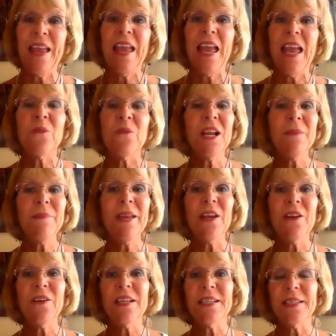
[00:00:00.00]
And what I'm here
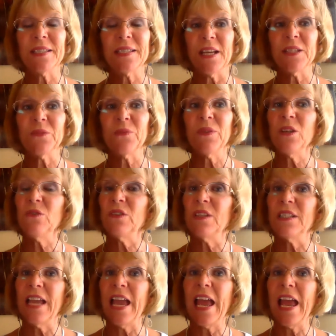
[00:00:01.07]
to discuss with you
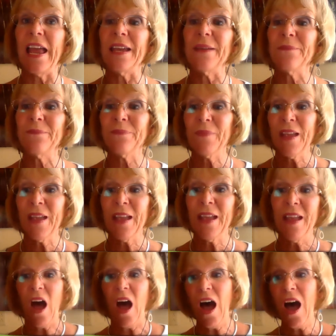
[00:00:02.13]
today
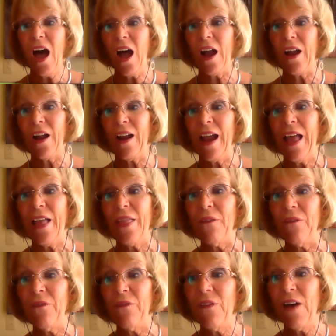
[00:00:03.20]
are the
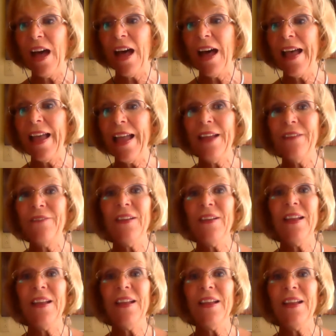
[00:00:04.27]
5
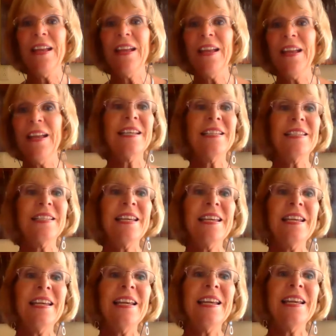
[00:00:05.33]

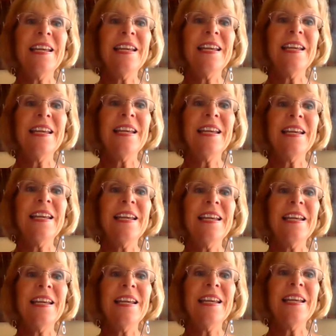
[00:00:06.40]
easy steps for
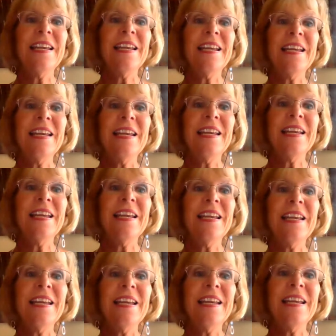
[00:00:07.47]
producing a
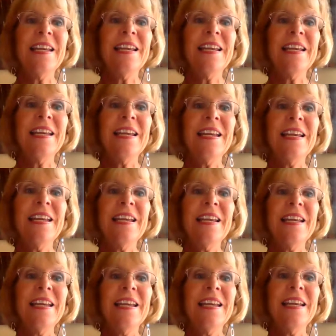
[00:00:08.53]
successful Hangout
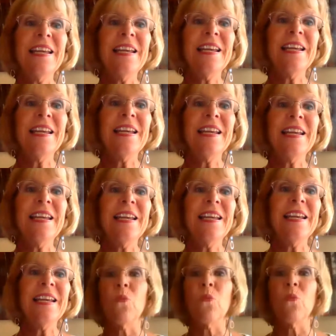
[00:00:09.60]
on Air that
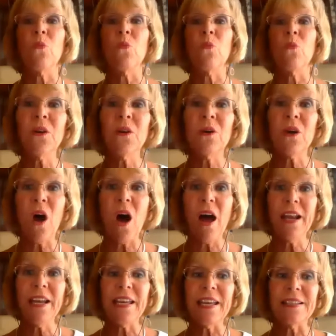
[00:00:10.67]
will wow your
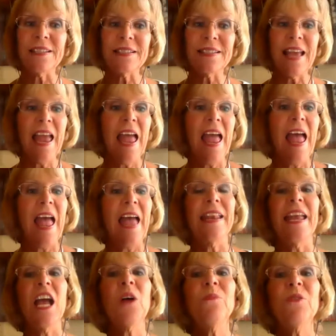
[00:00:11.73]
audience and
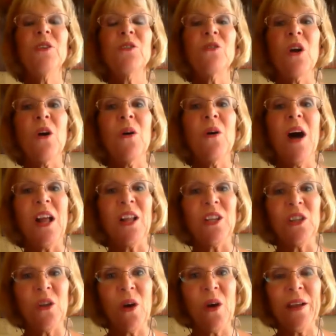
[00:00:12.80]
help you grow a
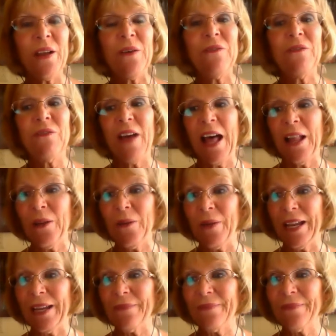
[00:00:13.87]
loyal following.